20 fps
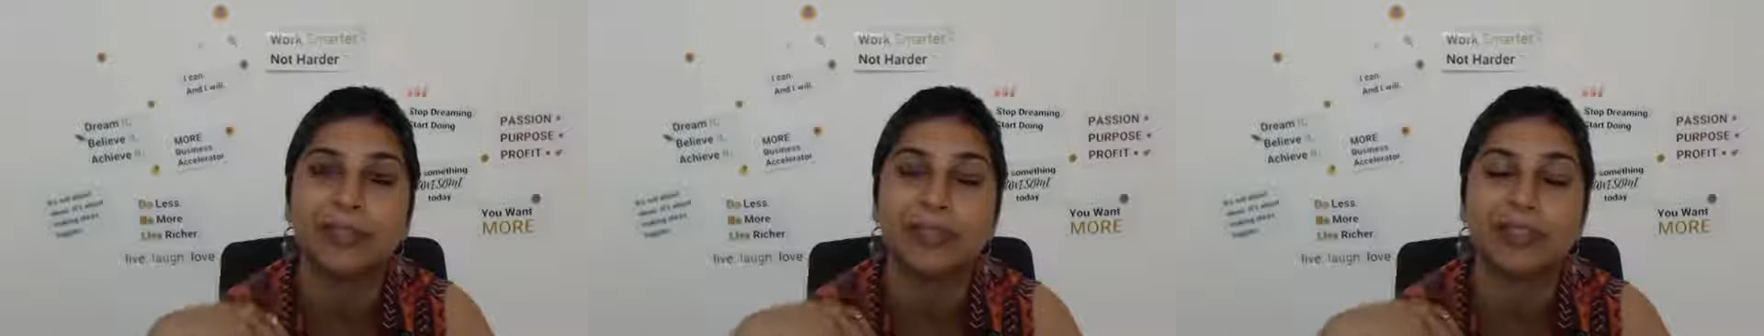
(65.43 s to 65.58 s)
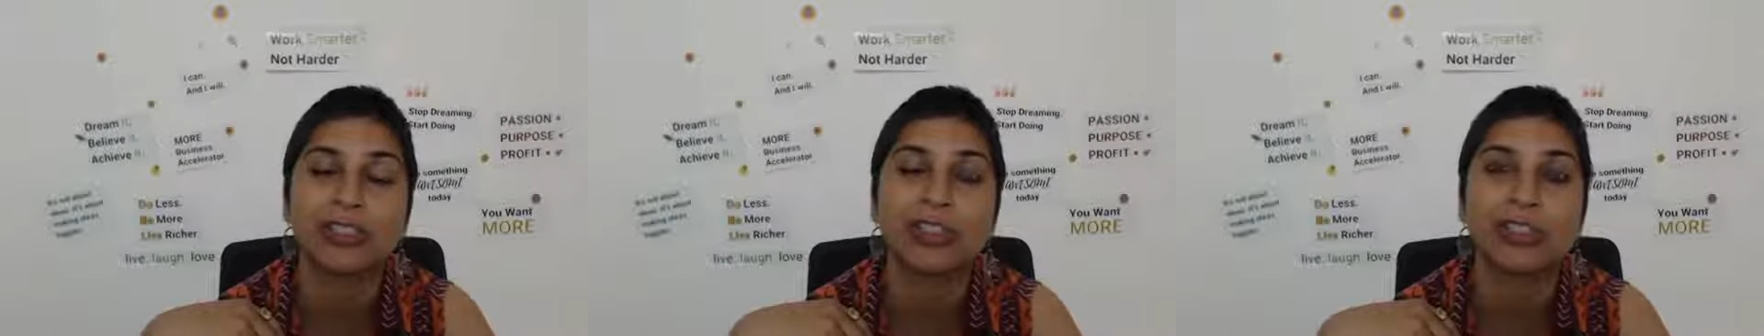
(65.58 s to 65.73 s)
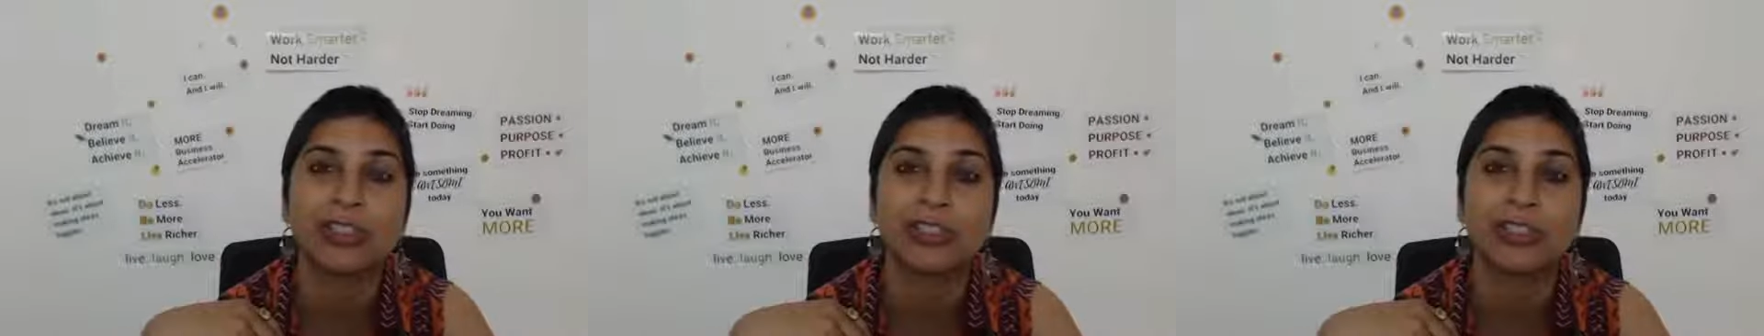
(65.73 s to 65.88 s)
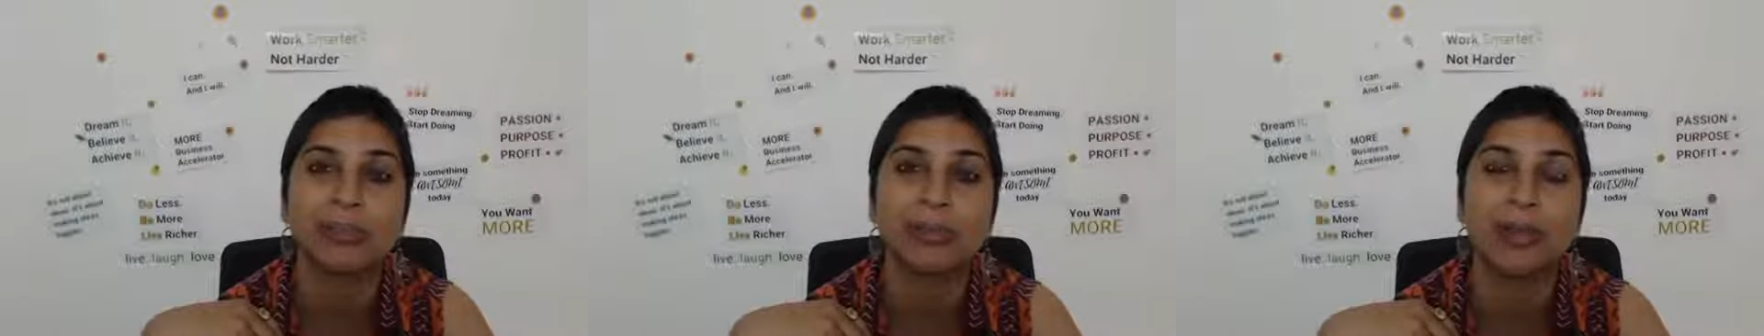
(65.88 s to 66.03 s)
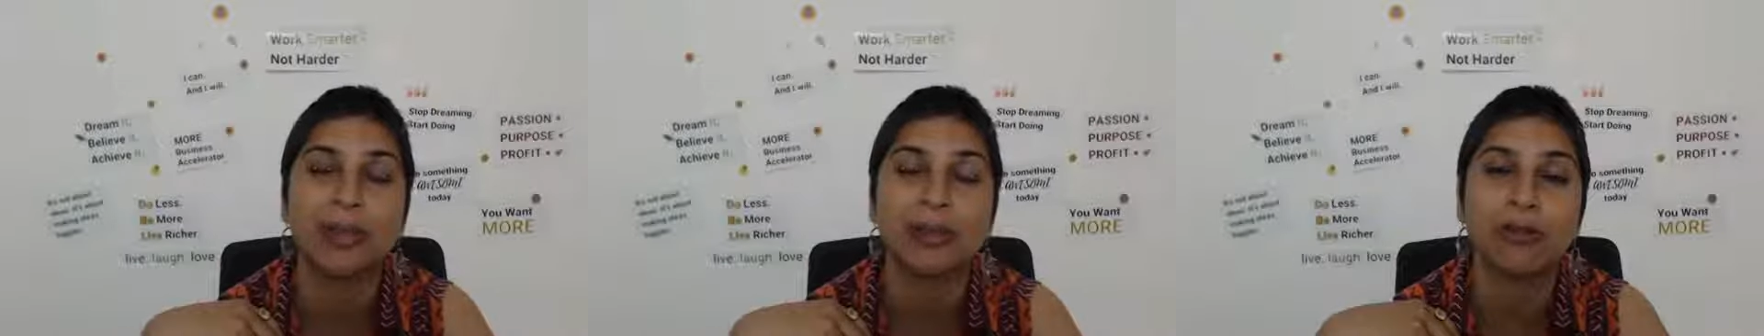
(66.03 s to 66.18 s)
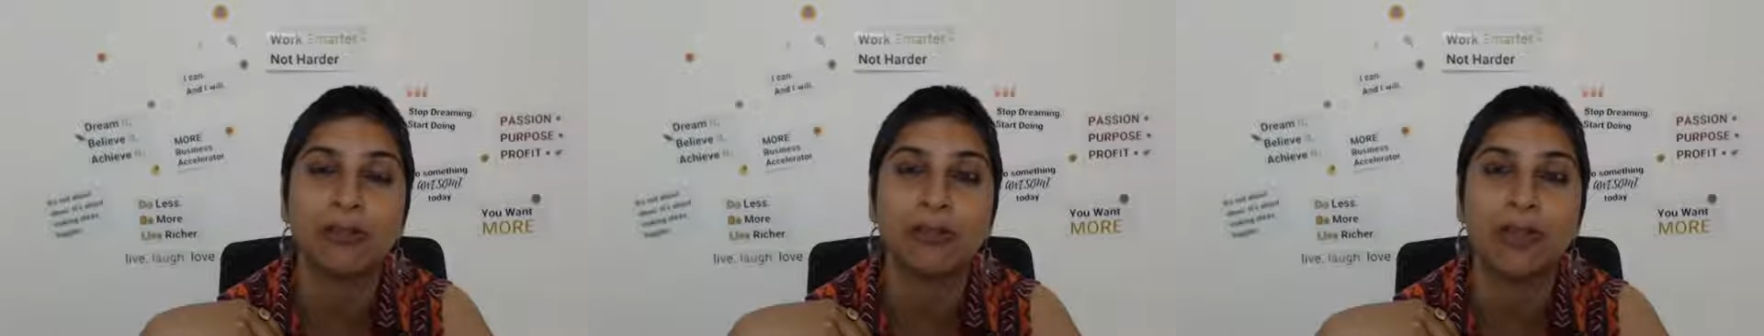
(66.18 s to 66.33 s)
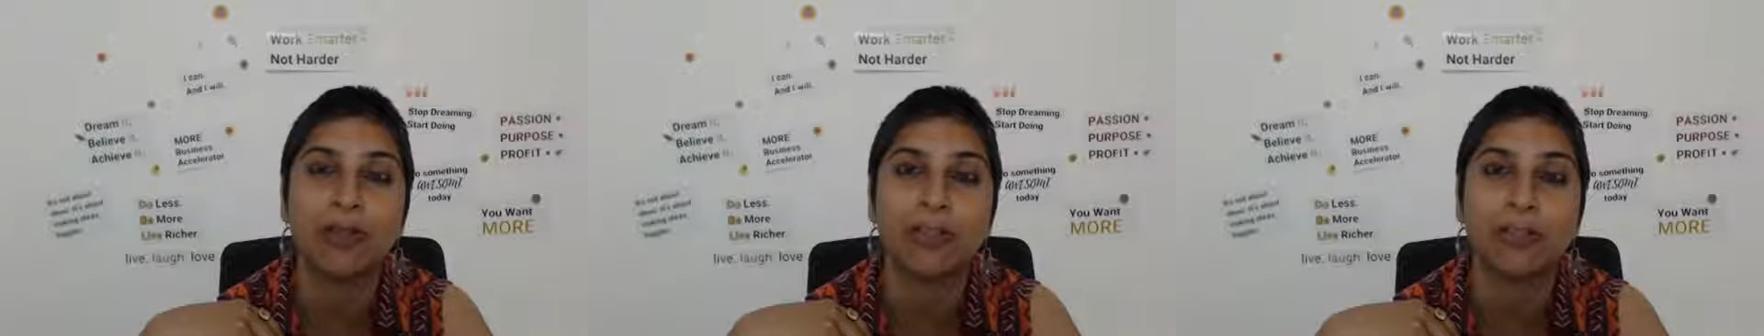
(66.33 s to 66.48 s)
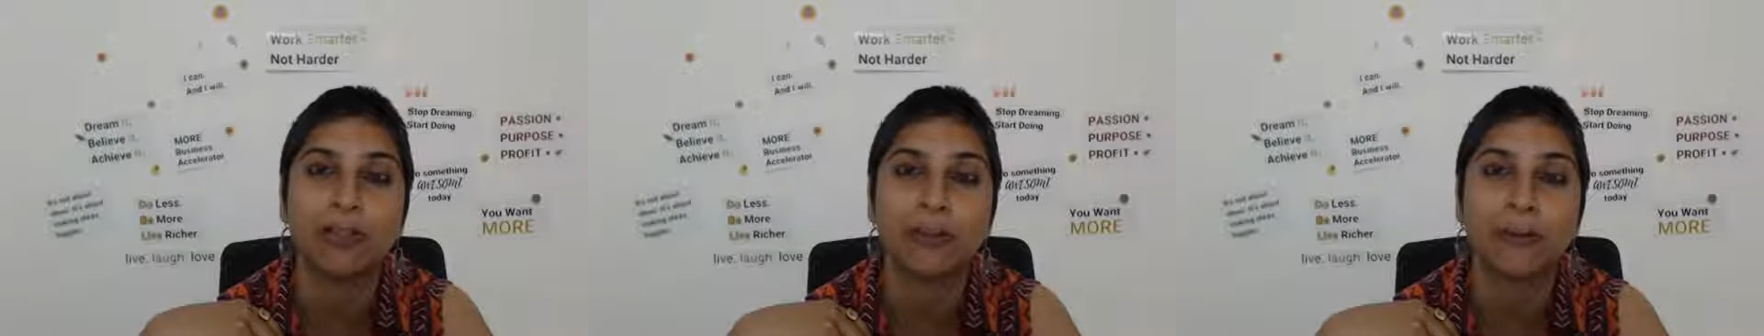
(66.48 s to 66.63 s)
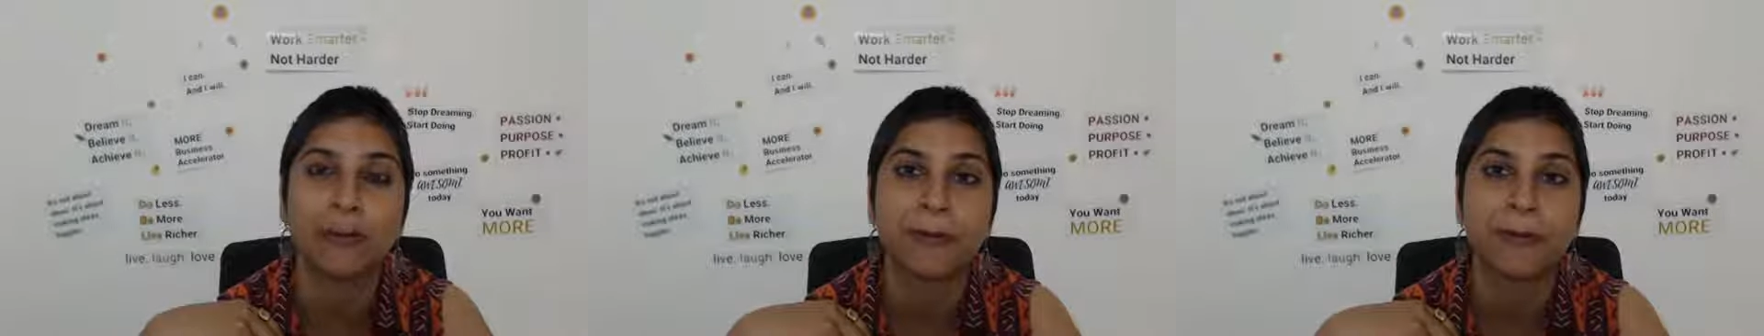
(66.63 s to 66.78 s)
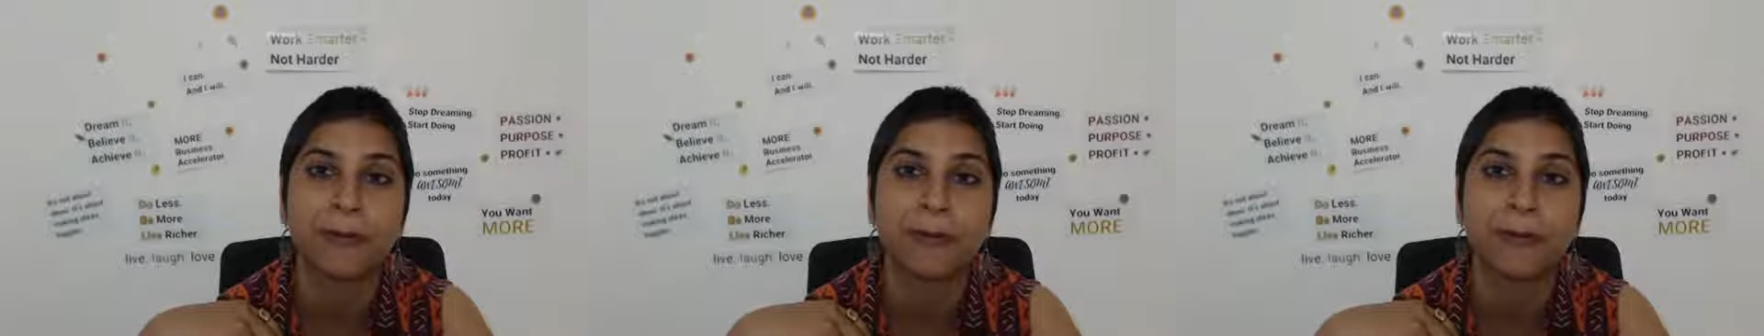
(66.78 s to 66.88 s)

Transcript: for their about page.